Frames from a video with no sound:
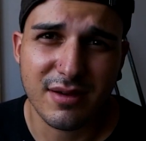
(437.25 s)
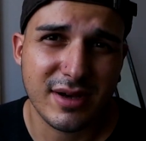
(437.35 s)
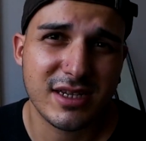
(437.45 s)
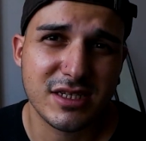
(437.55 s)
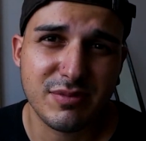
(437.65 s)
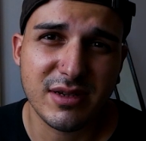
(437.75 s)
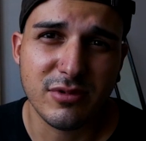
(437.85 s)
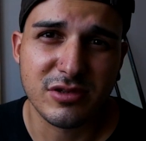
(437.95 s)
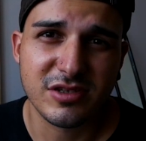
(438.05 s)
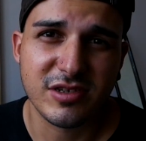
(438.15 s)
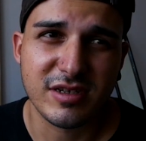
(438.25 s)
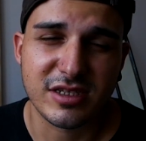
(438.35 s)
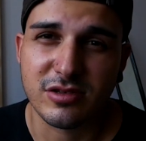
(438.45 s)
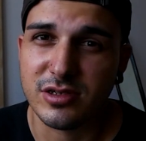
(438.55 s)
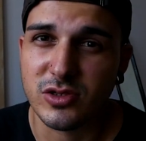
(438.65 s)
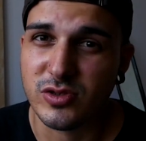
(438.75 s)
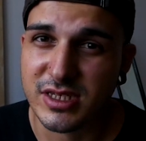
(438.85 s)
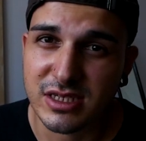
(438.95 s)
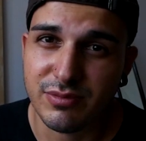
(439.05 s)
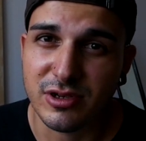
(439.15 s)
about the Speedbooster is going to
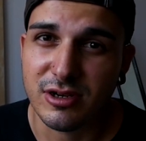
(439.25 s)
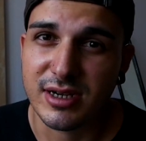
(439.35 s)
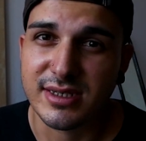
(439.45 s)
disappear,